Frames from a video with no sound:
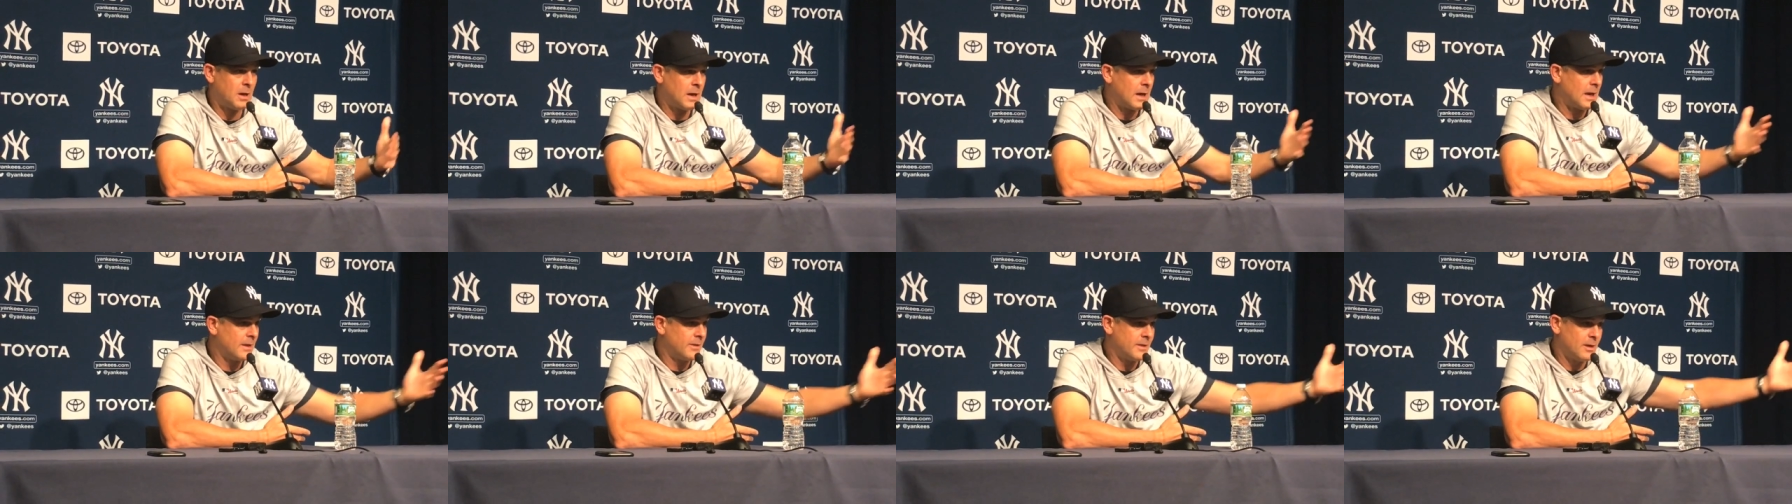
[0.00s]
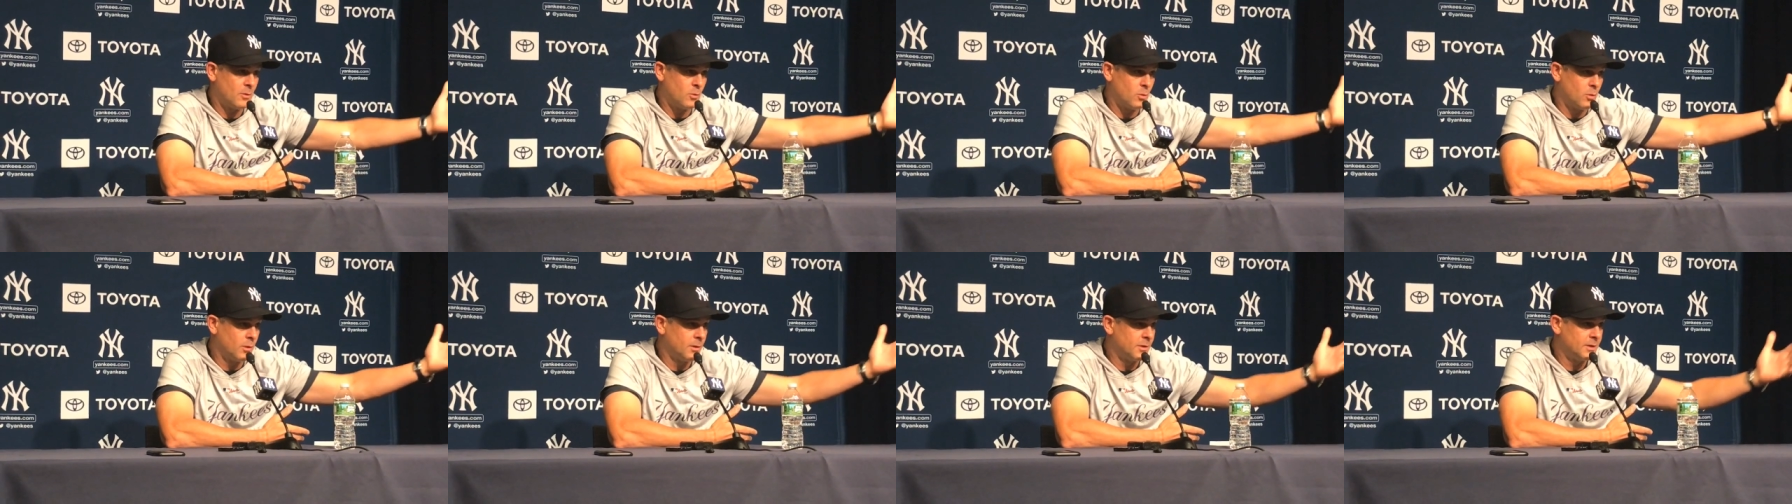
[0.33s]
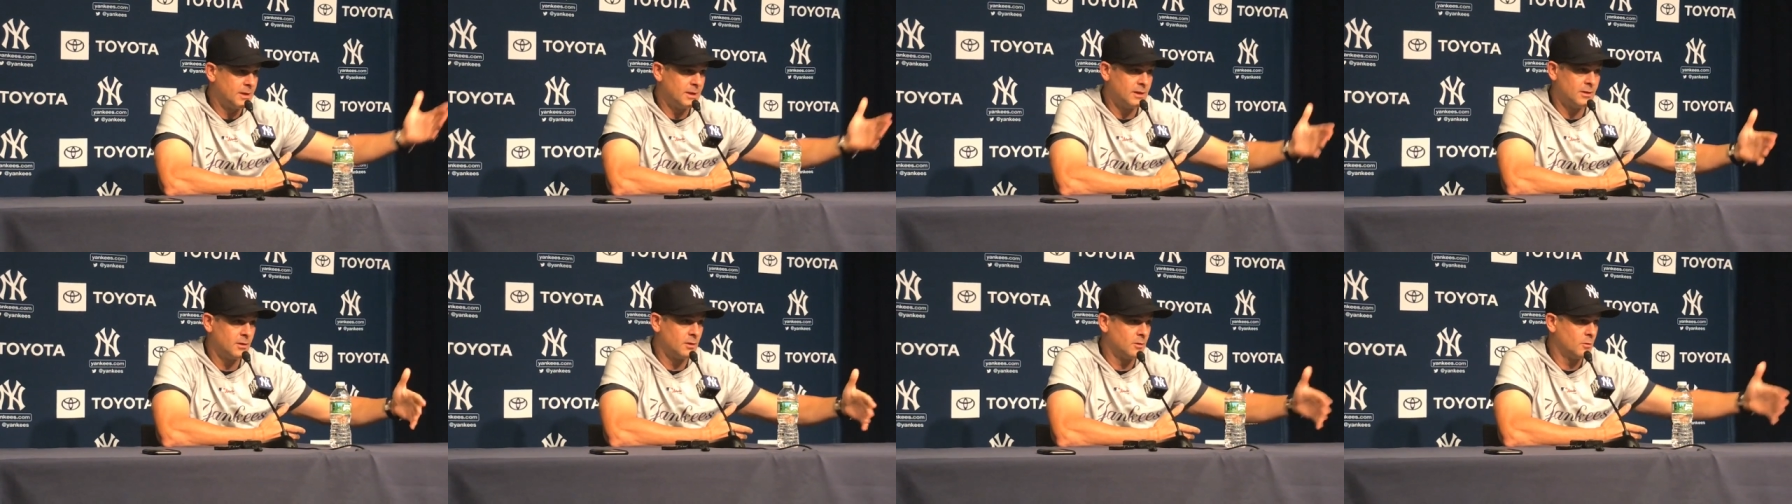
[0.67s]
pie that we're
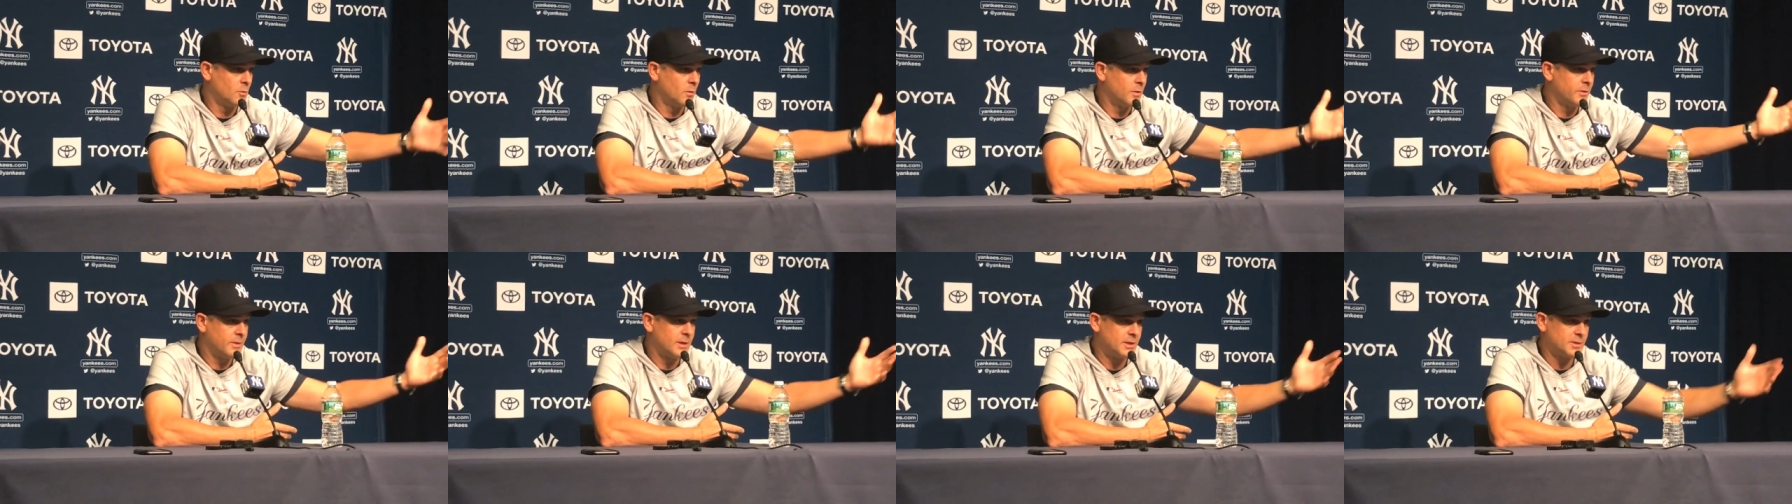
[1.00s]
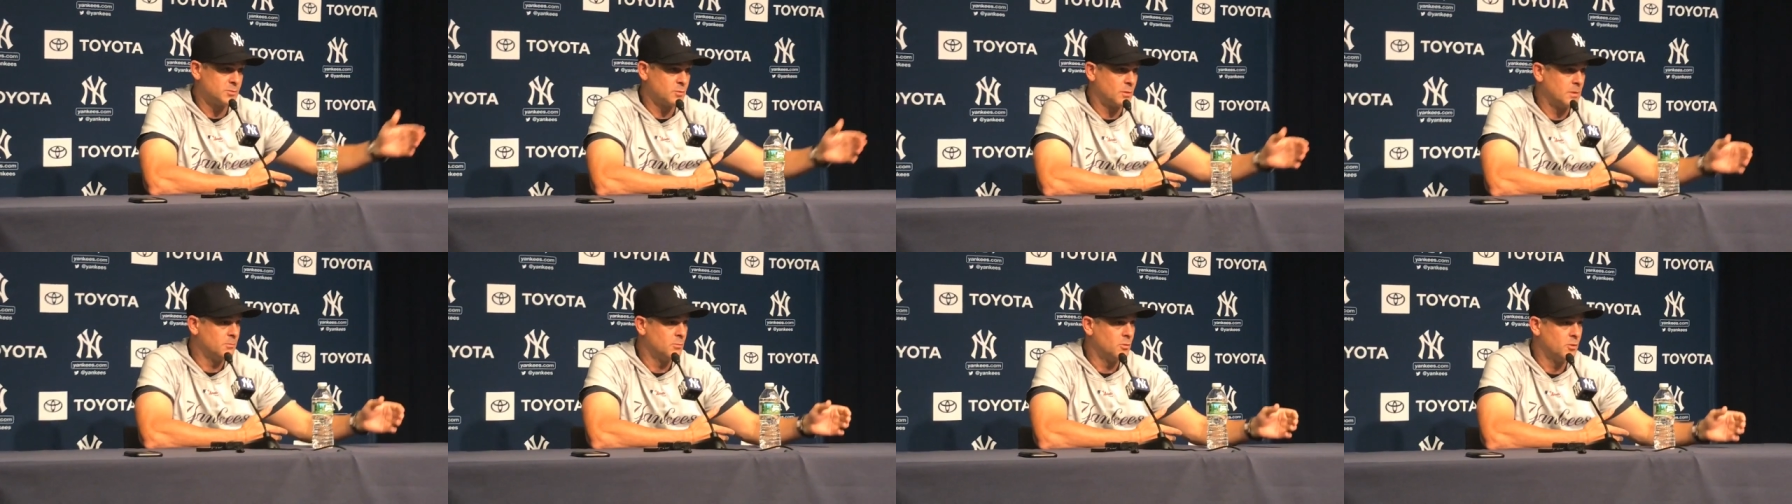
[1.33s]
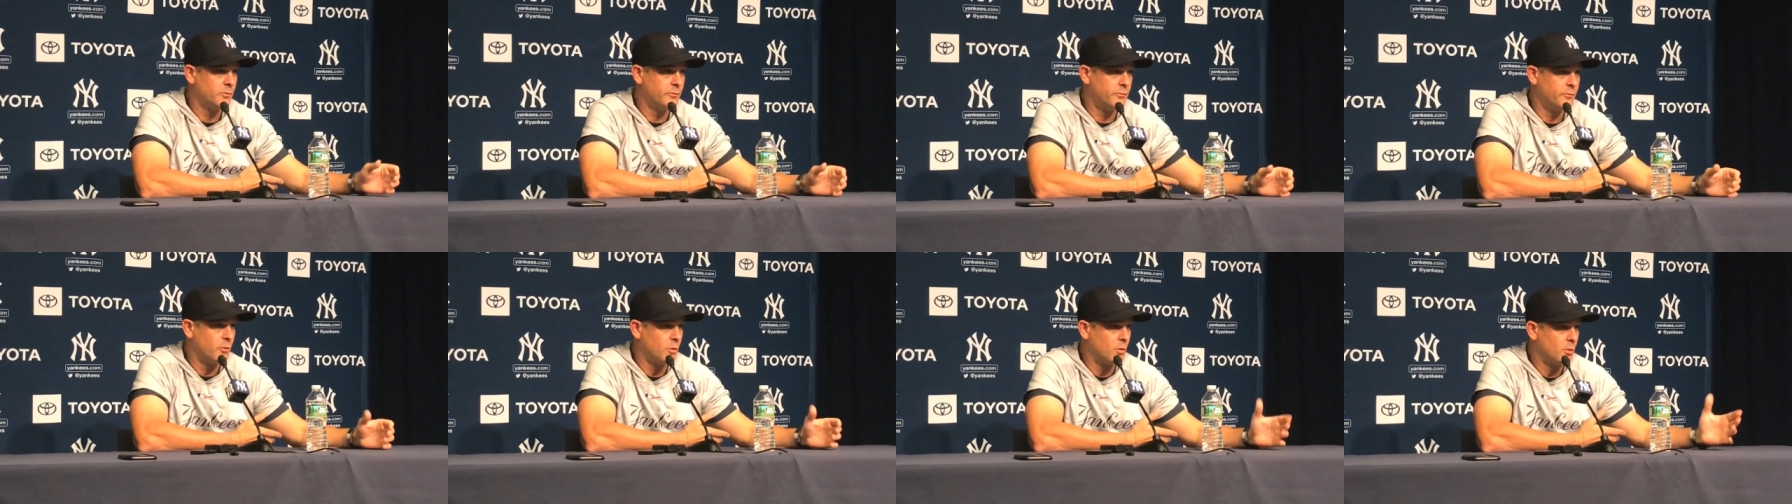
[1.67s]
dealing with as we
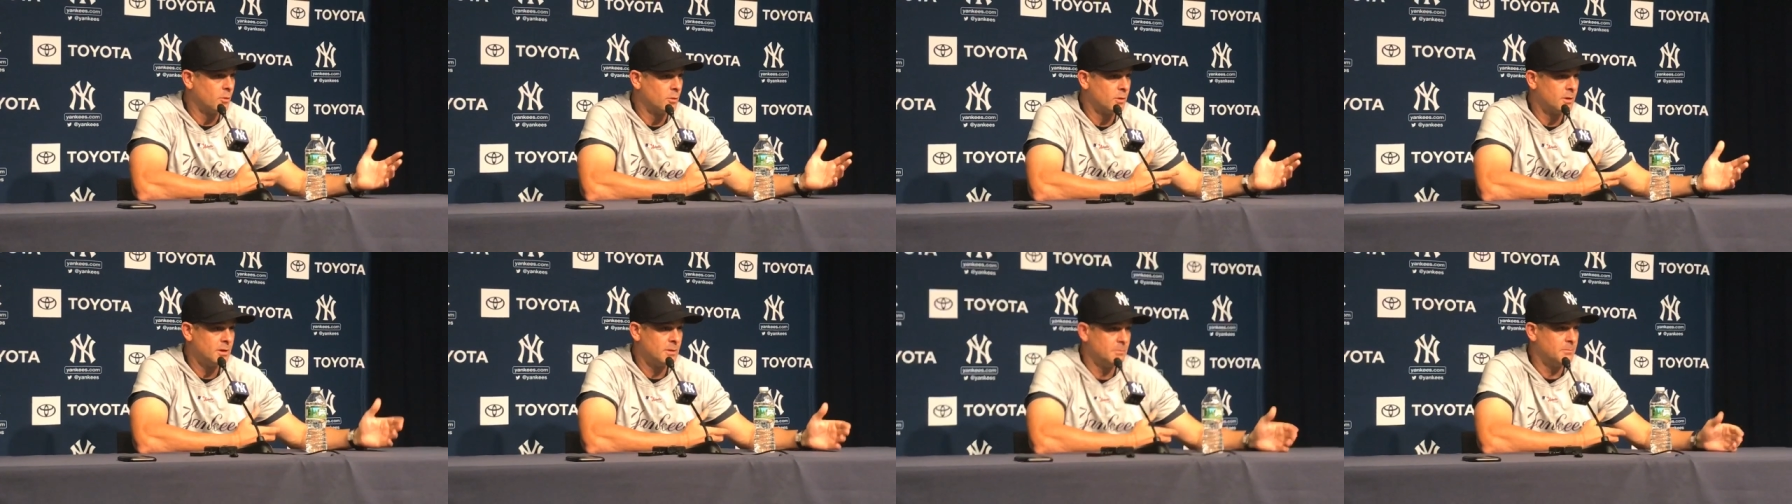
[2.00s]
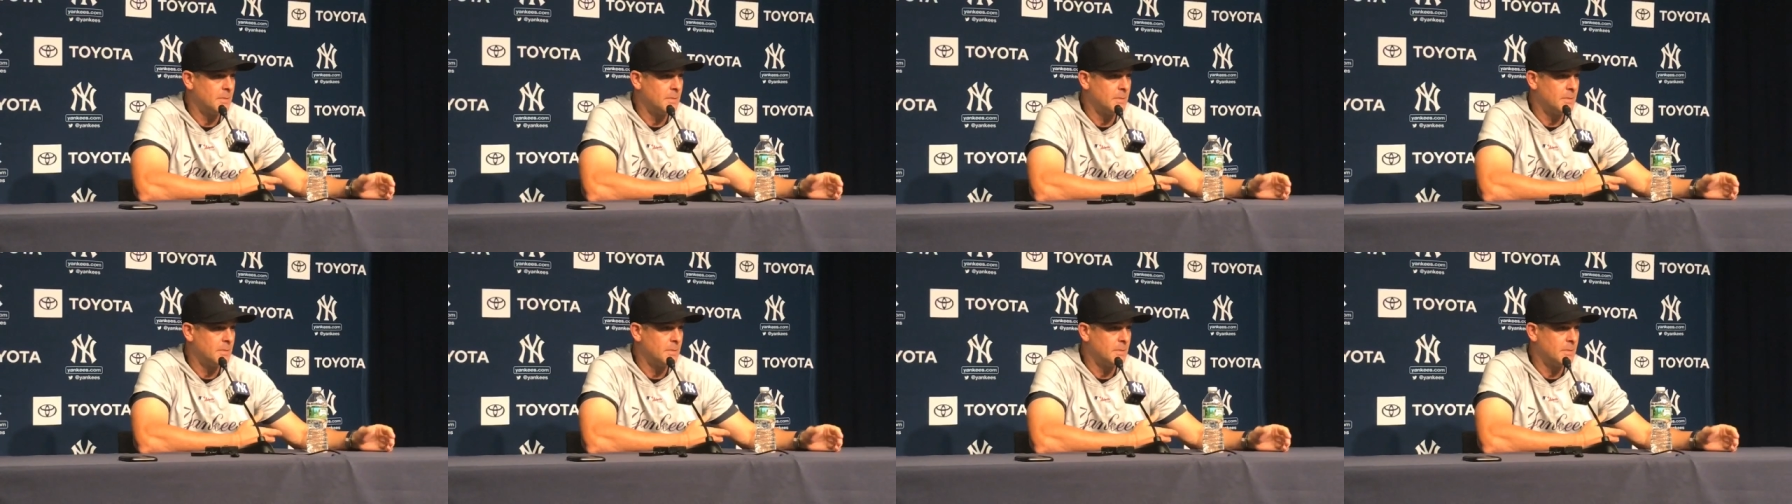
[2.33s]
move forward